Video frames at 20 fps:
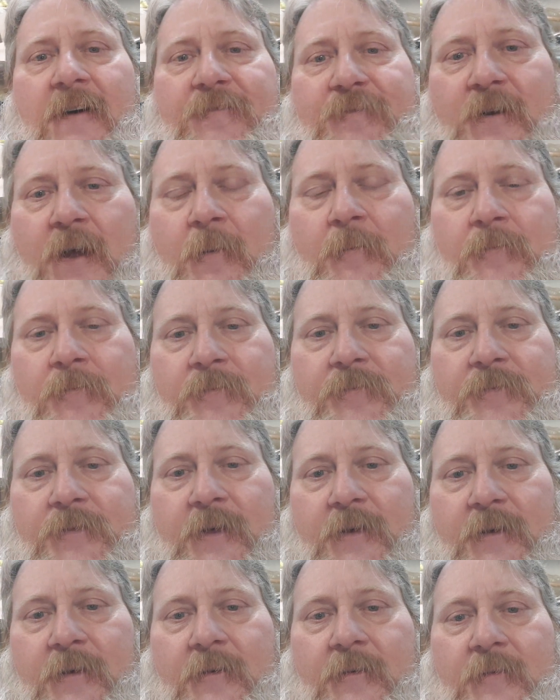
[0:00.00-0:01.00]
from
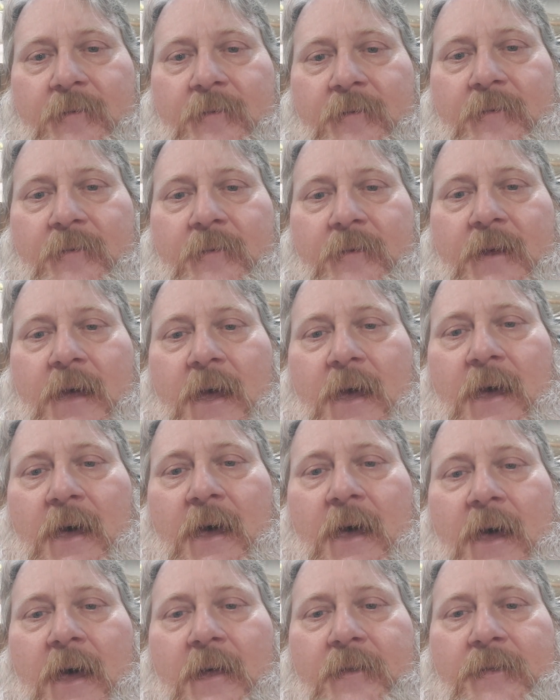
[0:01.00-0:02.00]
the
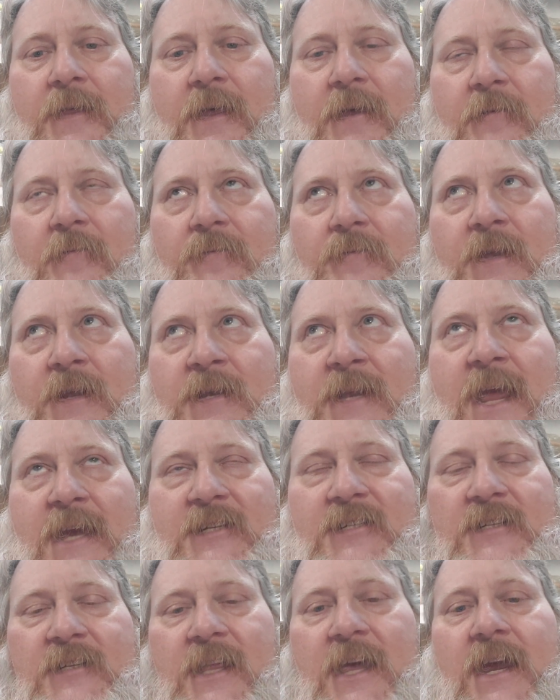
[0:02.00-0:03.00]

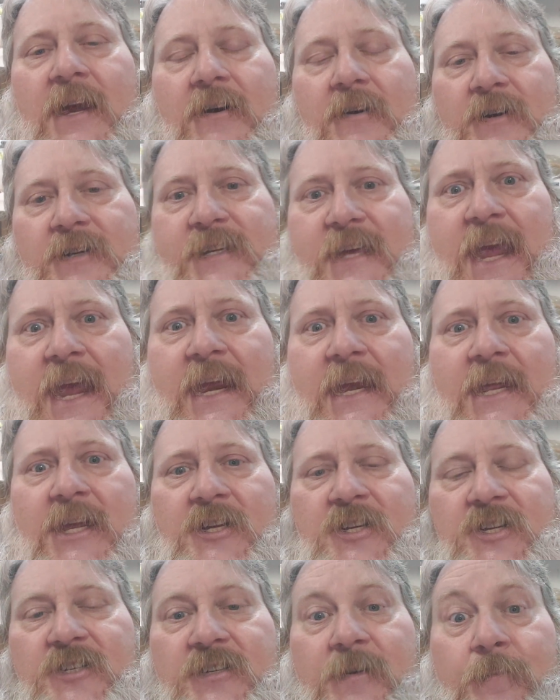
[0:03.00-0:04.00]
next layer, is 8
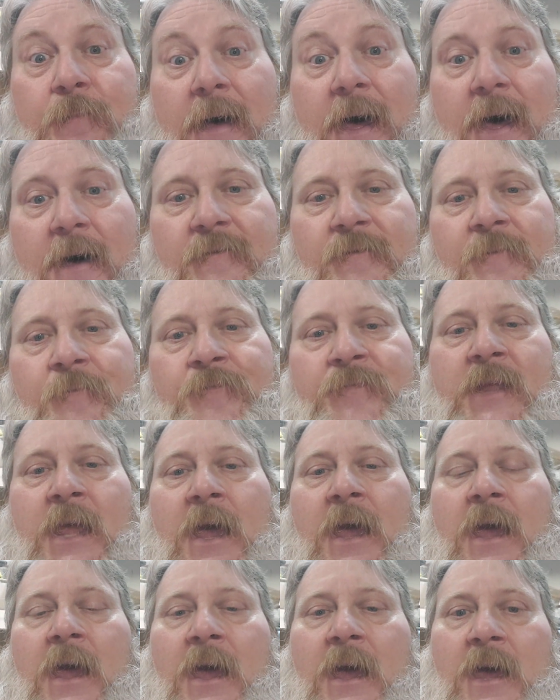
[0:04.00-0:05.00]
inches above.
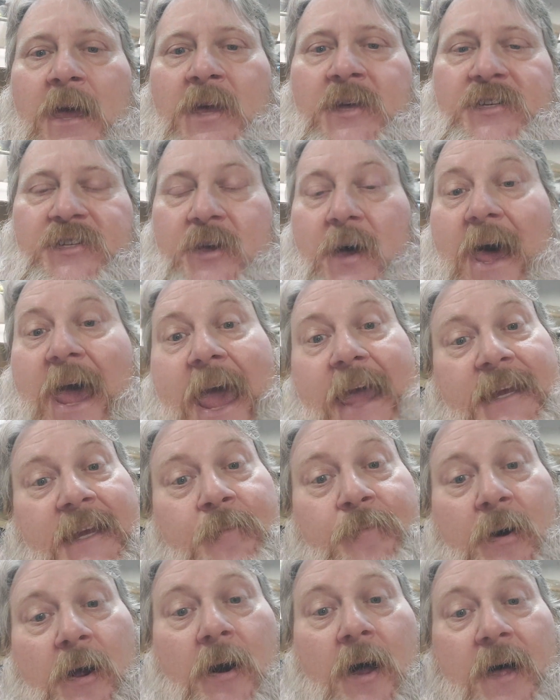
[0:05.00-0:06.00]
So I
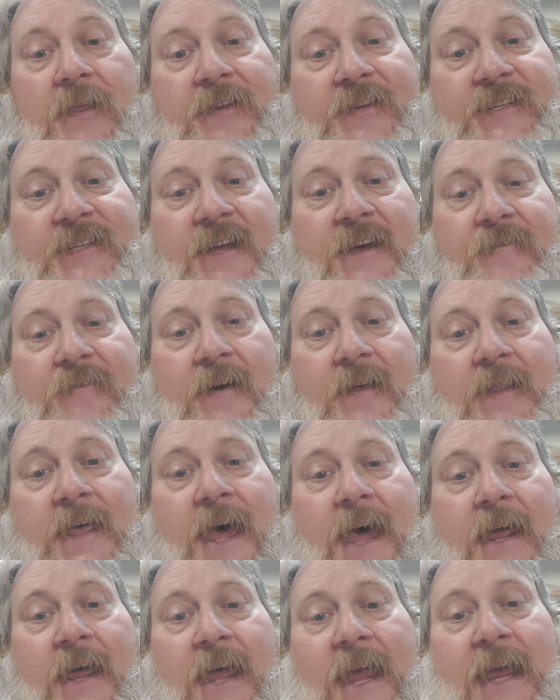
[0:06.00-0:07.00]
can put all the stuff on
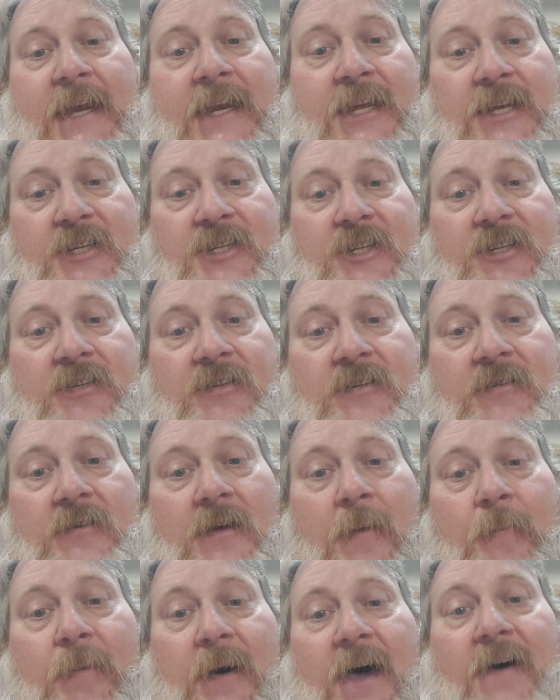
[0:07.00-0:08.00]
that 8 inch
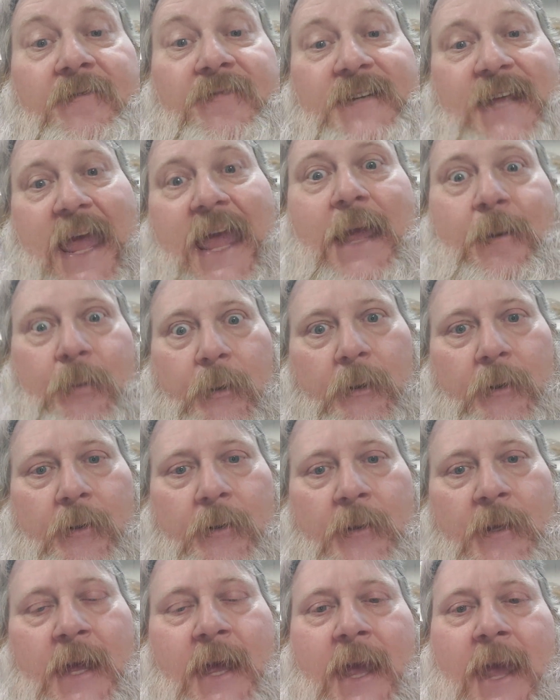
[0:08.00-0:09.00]
above
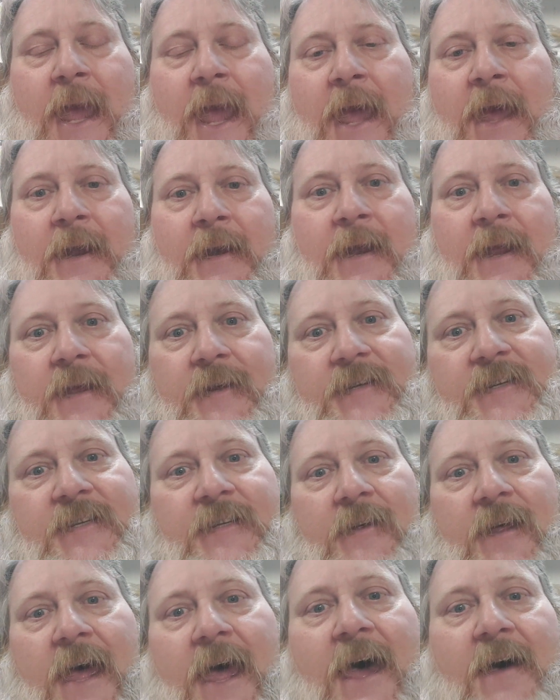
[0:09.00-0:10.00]
table and
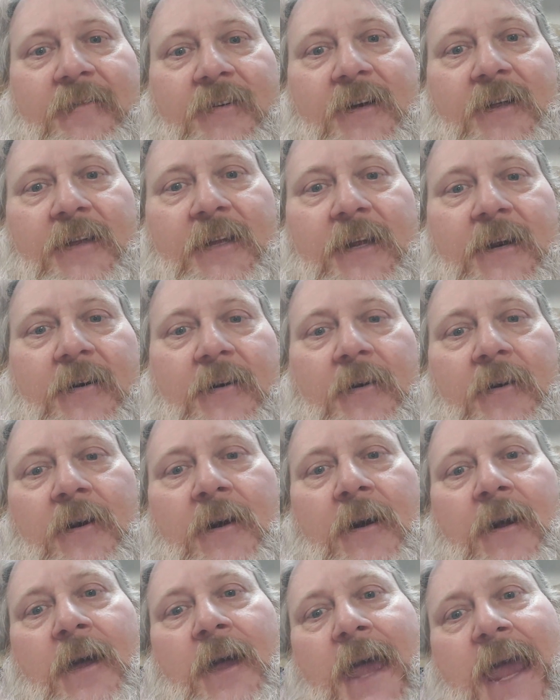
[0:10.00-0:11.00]
still have clear
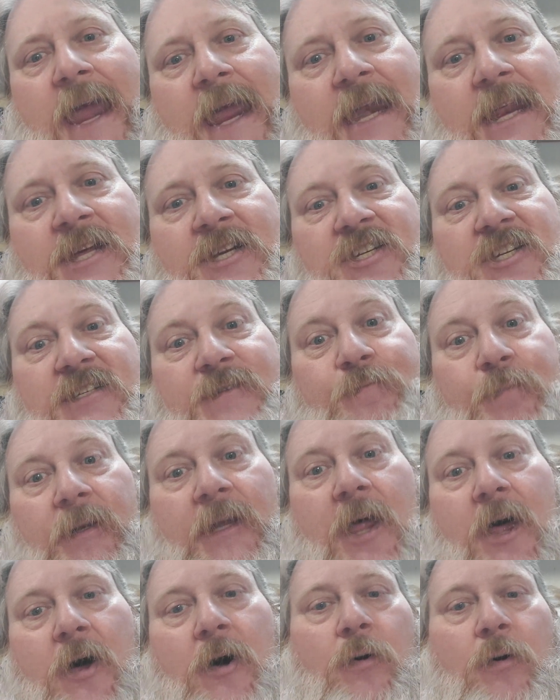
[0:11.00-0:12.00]
8 inches
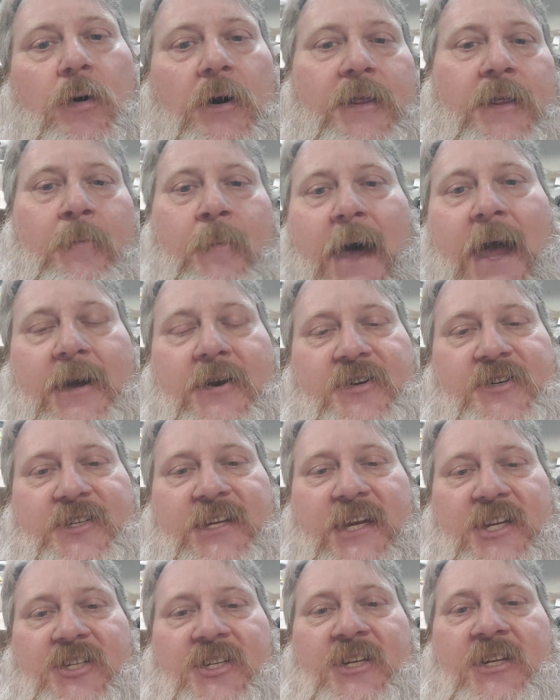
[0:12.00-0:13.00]
below where the miter
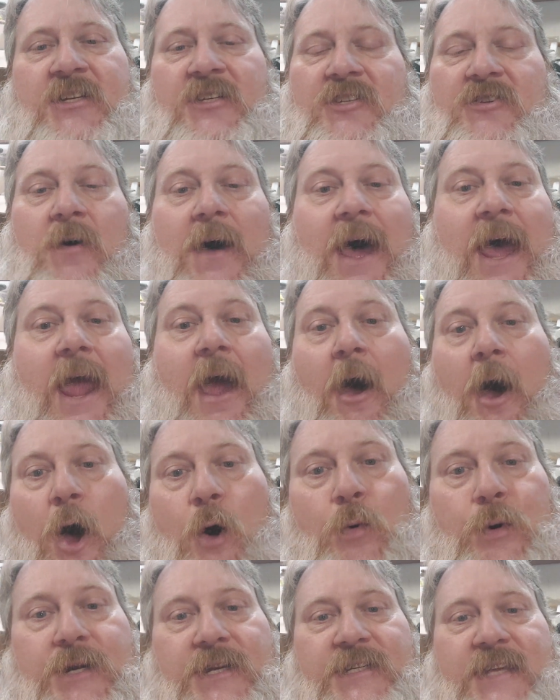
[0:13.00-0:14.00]
station is. So I
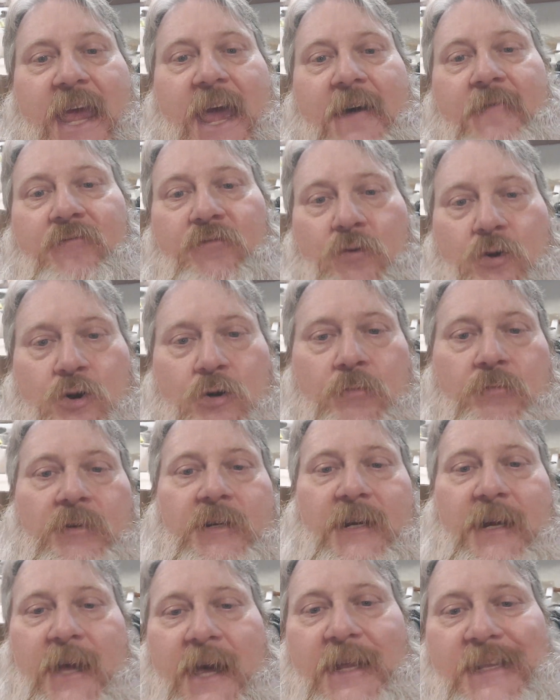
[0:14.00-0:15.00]
always have room
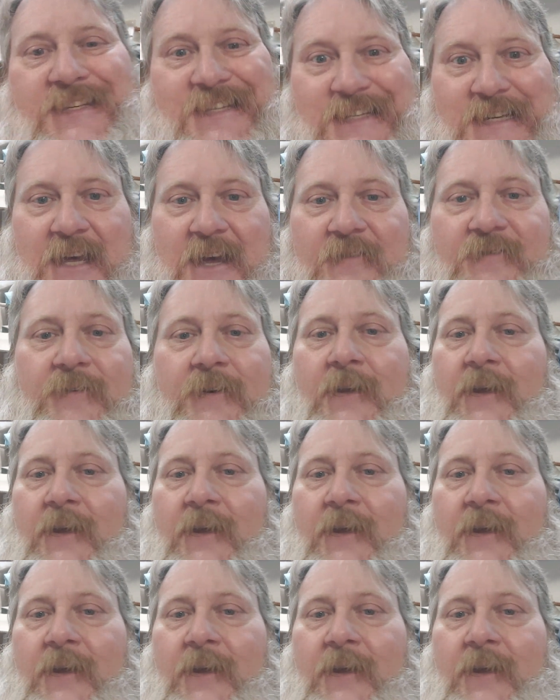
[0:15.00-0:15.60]
to cut stuff.